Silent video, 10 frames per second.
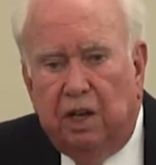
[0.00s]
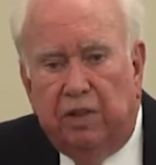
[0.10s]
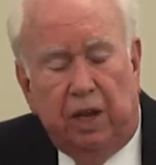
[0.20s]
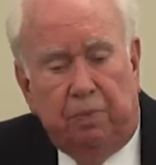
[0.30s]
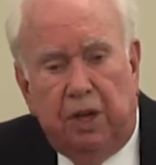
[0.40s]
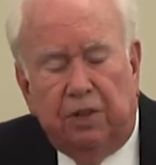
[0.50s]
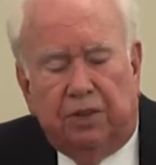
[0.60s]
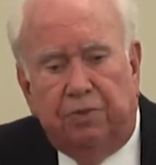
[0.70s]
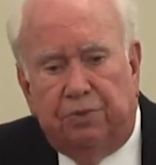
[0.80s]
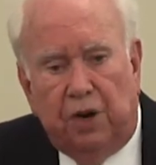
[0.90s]
they built
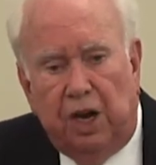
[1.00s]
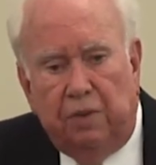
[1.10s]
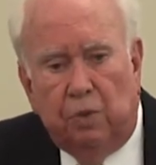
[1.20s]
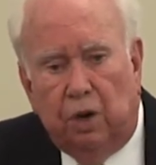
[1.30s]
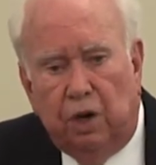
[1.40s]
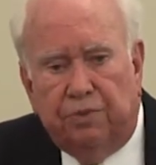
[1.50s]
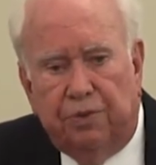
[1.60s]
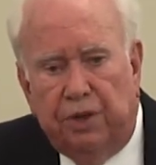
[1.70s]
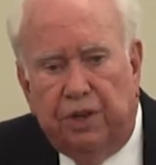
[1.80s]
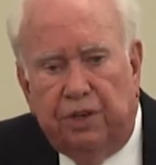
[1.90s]
the framework
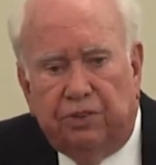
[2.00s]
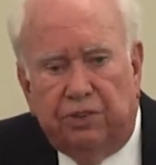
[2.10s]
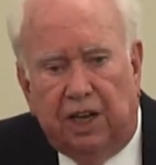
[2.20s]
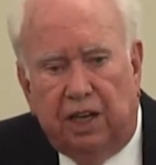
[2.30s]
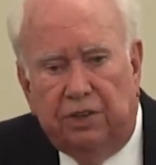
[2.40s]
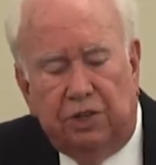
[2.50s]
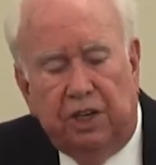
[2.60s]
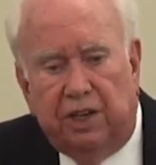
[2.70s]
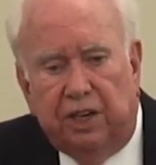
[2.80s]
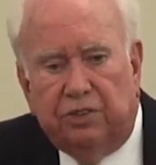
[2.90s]
for this
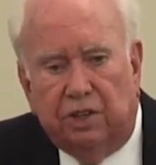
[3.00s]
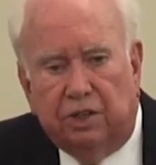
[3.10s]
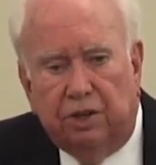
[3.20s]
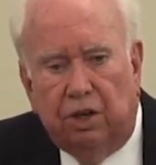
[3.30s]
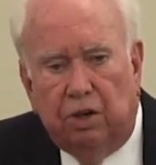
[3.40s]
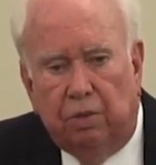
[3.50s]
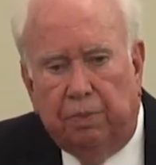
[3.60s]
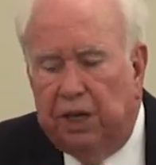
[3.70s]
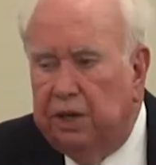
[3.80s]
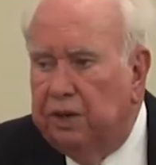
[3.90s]
geodesic dome
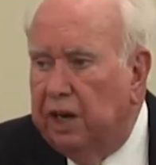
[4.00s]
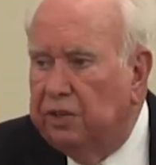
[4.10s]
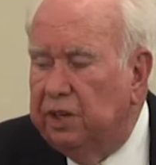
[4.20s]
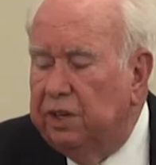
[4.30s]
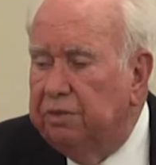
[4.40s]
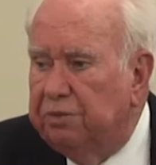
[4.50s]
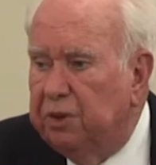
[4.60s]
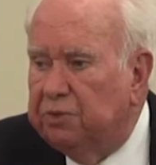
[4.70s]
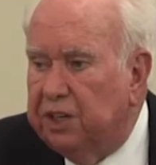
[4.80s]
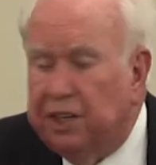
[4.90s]
in
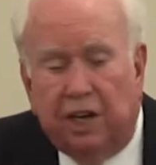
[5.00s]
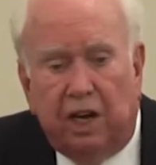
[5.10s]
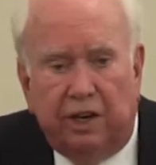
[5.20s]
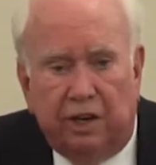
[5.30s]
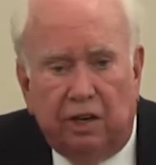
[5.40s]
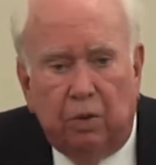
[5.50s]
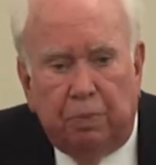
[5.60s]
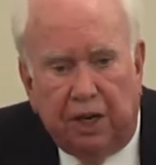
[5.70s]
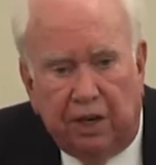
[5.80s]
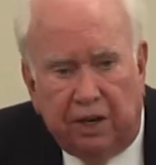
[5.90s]
1959. It
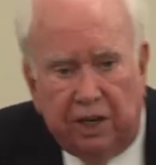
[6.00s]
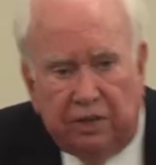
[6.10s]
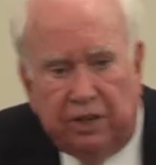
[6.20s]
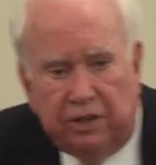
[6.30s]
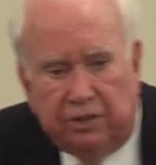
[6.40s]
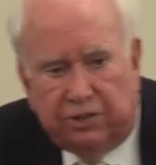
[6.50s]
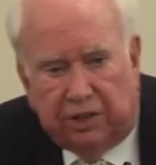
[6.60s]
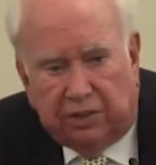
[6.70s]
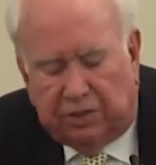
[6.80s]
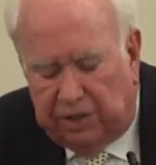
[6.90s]
opened in
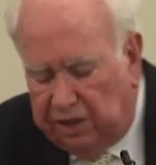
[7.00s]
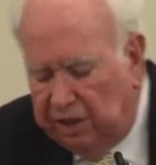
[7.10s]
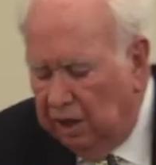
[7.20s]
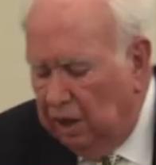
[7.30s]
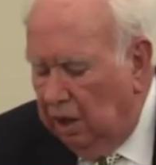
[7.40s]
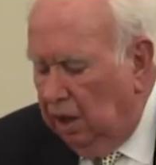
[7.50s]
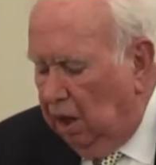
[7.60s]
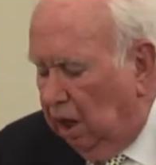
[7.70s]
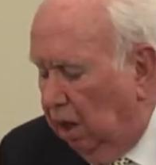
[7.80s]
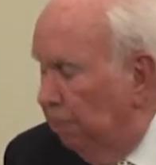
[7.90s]
1960.
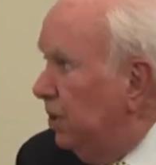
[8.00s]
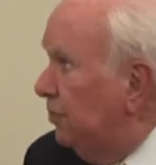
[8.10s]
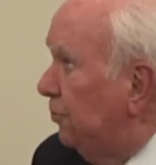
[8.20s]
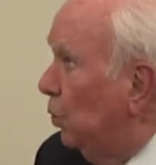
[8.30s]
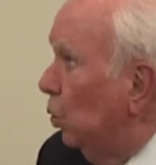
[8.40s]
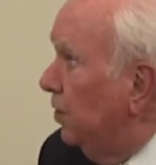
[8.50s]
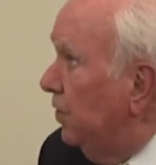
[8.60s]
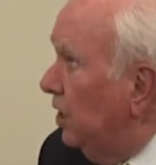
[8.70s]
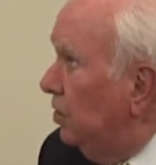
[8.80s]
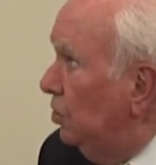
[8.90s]
Before
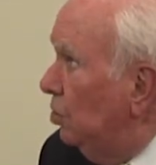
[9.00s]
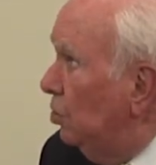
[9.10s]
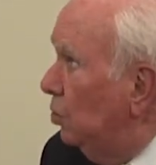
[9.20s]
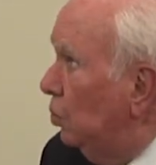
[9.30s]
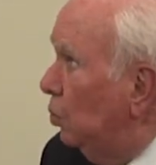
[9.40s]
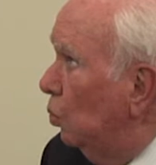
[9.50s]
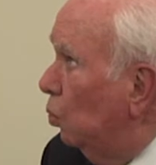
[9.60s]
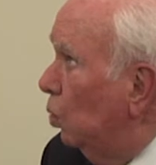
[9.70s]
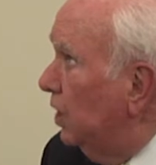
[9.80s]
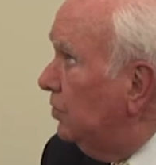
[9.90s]
they knew
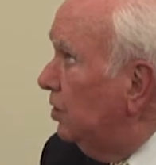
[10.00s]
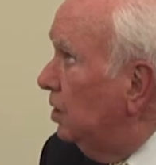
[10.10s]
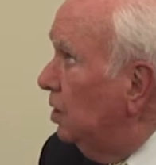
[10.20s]
what